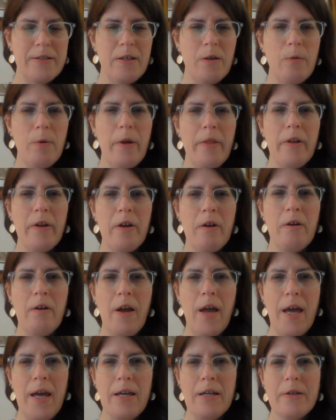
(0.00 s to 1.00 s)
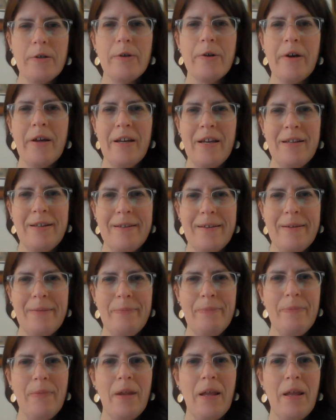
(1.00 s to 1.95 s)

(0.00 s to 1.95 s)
So whether you're 8 or 80,